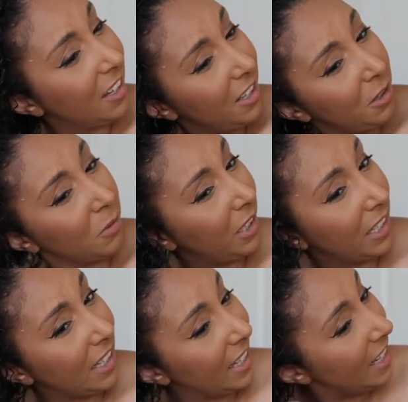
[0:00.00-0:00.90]
you really
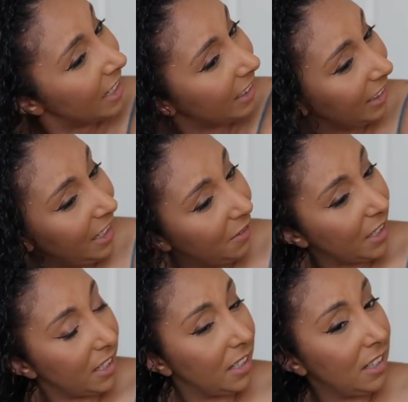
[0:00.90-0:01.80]
need a
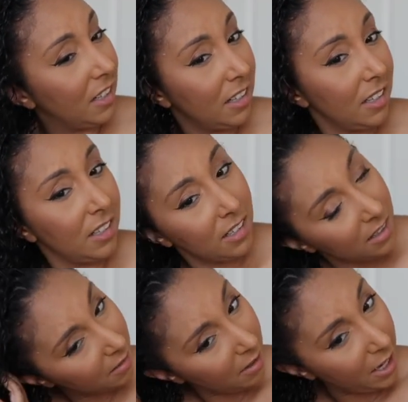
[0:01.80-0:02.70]
leave-in.
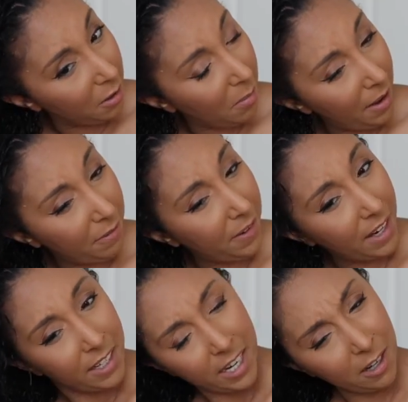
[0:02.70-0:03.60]
I know my
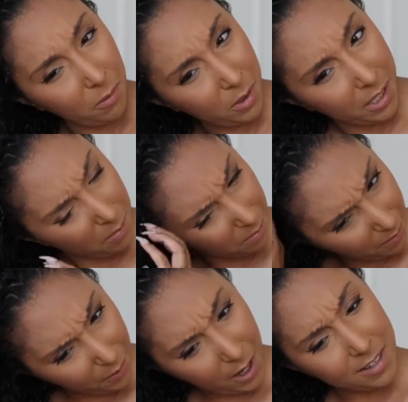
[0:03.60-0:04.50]
fine hair wouldn't.
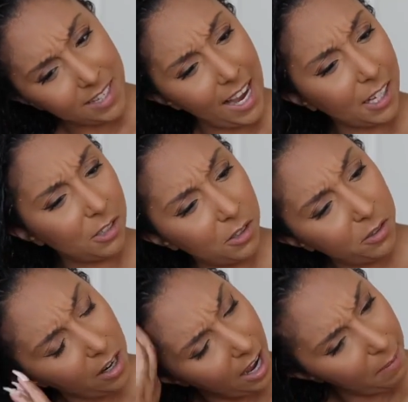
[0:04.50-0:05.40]
If your hair is extra
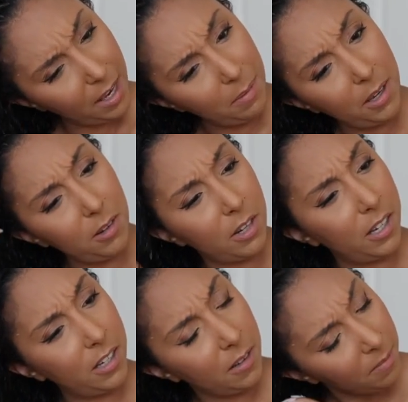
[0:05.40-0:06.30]
dry, maybe you
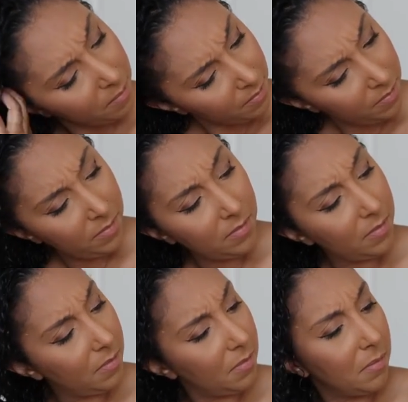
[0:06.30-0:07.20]
could,
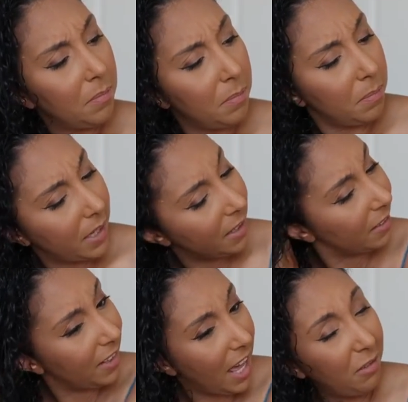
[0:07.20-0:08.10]
but
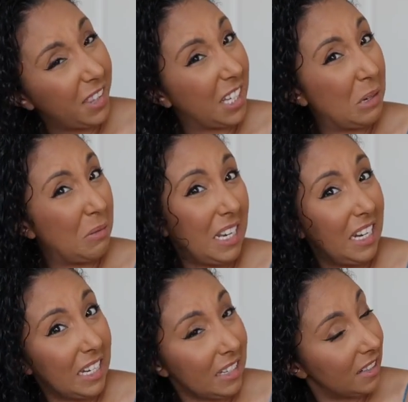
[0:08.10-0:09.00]
I don't think you need
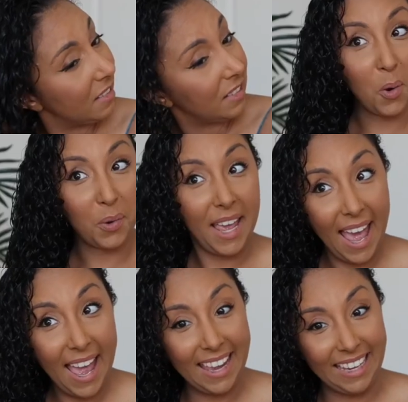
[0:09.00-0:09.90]
it.
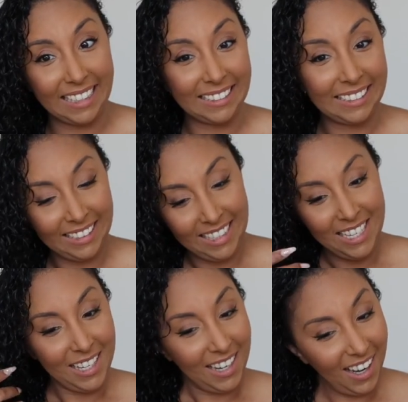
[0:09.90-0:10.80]
Okay,
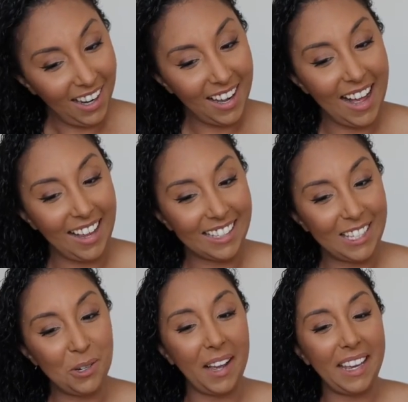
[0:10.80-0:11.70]

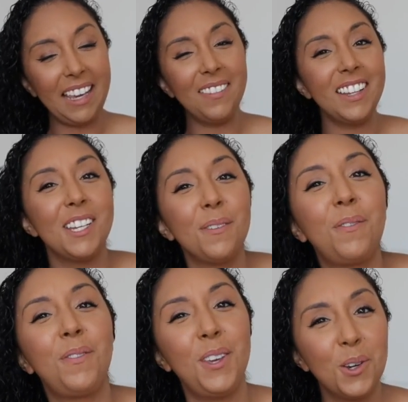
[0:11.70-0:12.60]
do I even
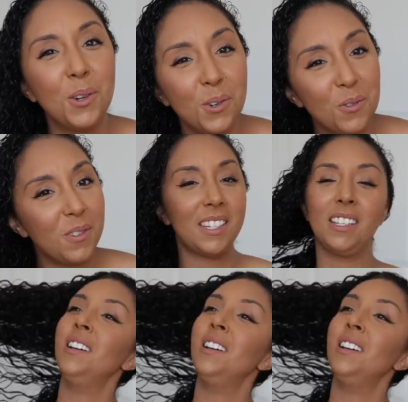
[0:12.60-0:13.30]
diffuse